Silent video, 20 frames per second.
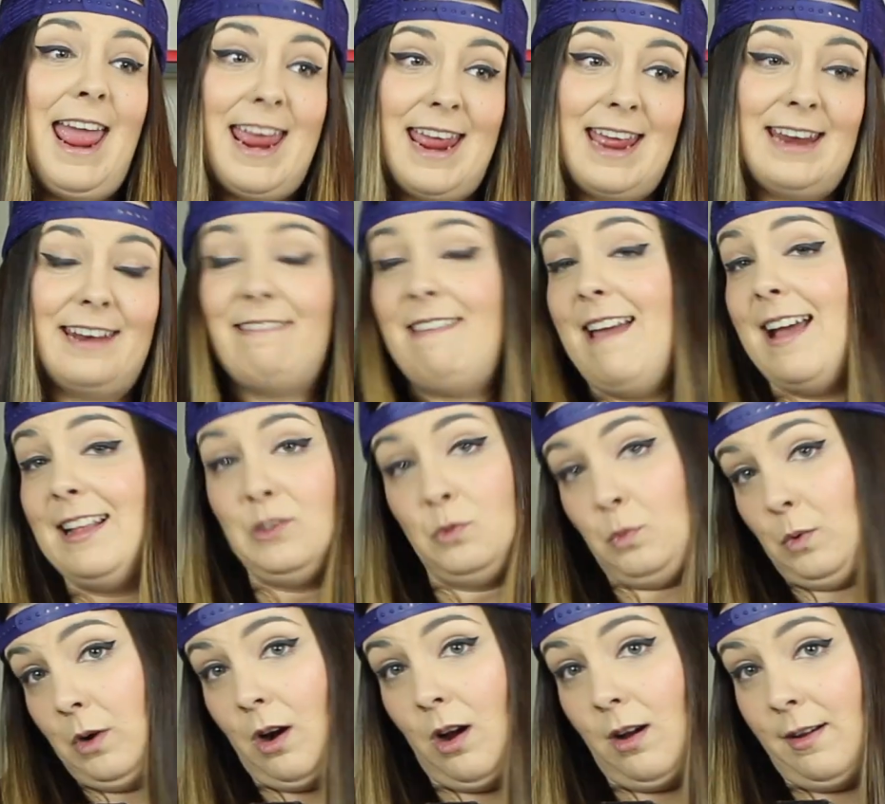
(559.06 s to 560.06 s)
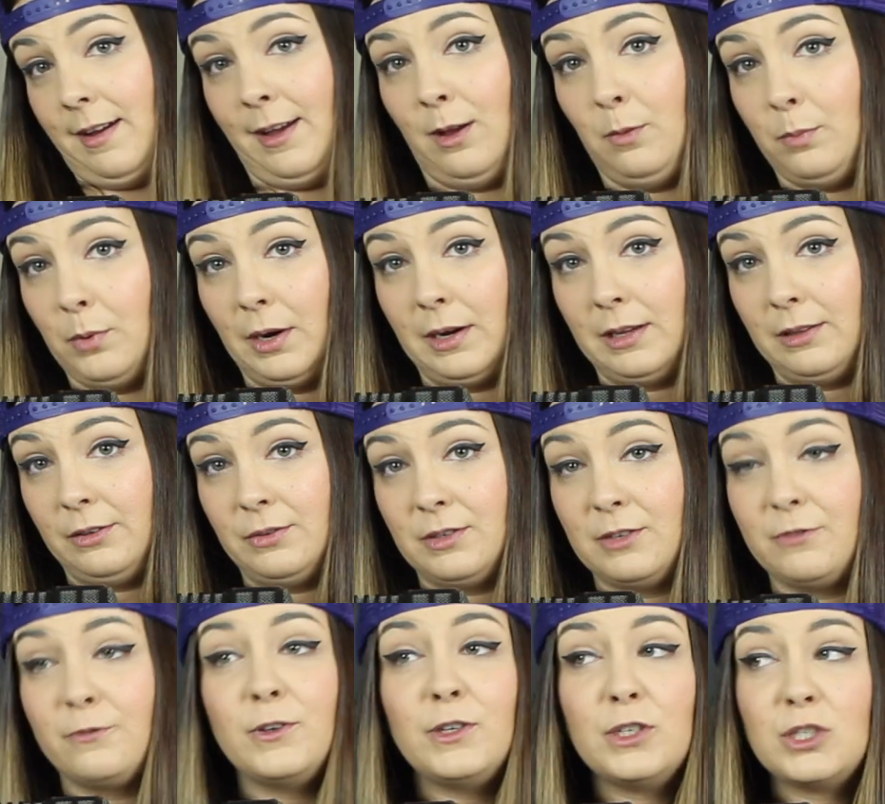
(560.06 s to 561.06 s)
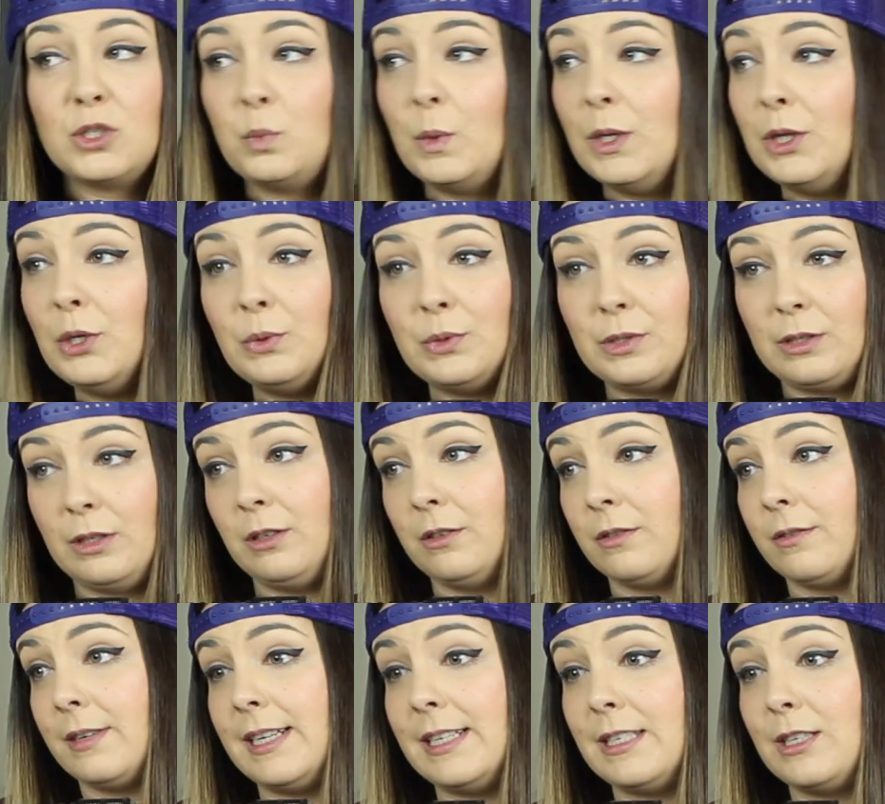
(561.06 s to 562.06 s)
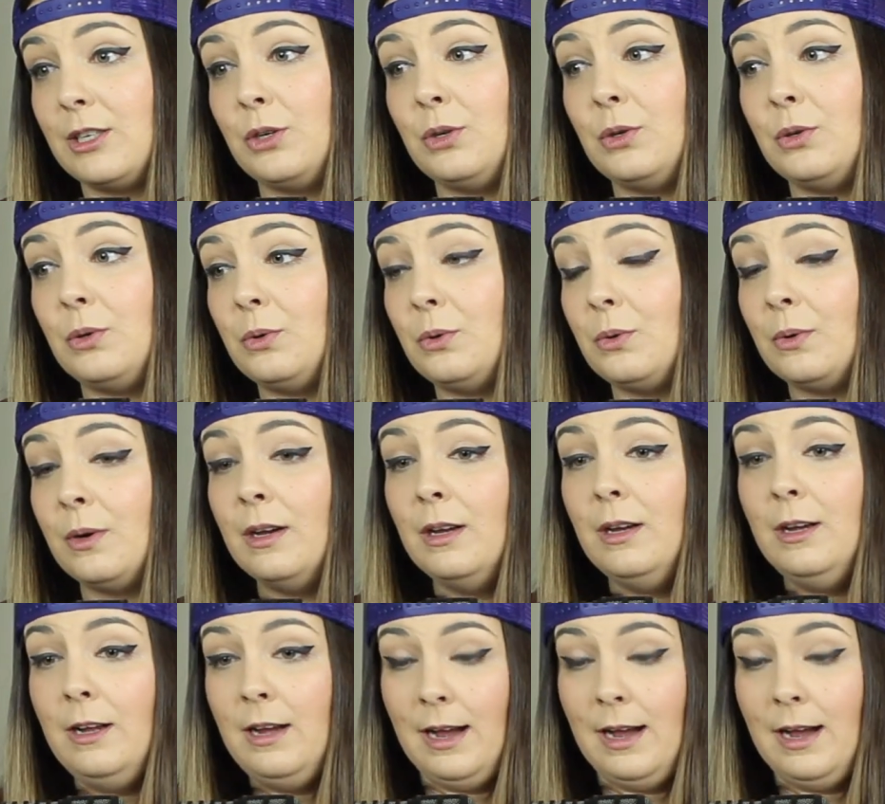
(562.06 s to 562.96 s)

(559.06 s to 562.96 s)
and that's where all hell breaks loose. First, we lose Clarice, who